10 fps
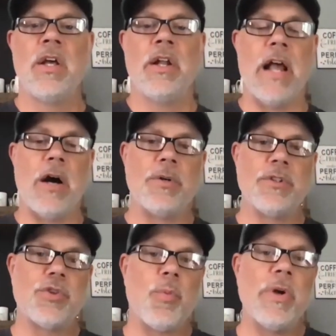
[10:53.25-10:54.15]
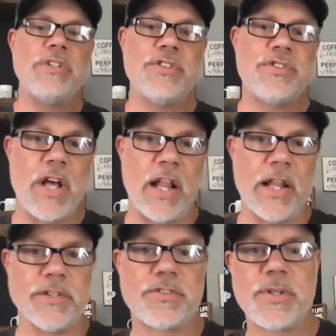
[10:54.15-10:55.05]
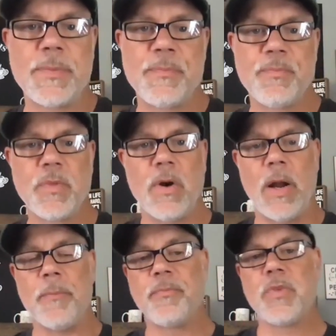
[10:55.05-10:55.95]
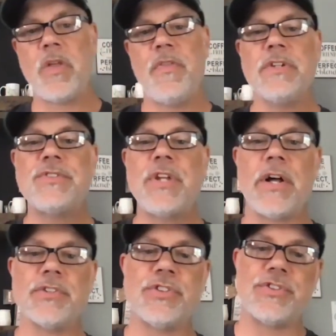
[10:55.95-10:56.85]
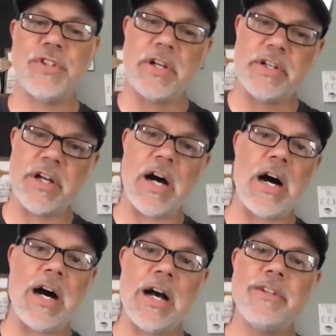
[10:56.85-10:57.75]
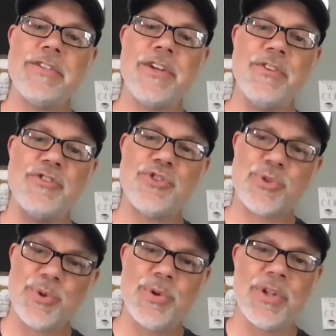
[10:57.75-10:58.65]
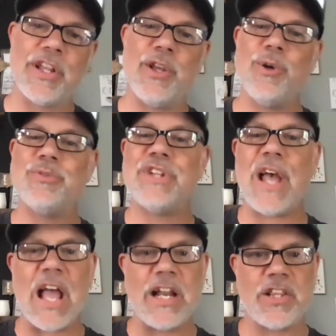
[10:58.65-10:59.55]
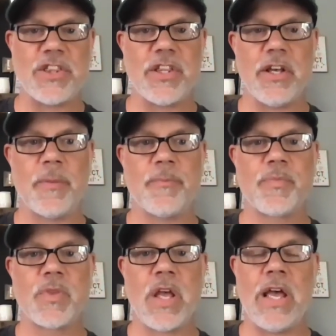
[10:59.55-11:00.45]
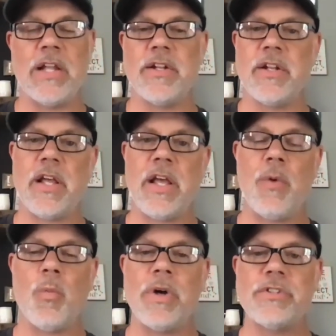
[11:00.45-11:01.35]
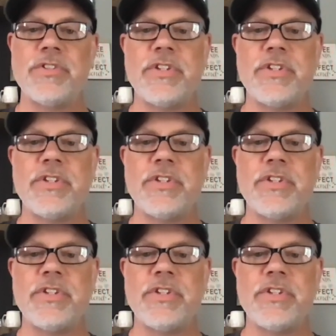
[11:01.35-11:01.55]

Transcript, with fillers: Now, so what does this tell us? Right, this tells us that God can truly use anything, and it wasn't the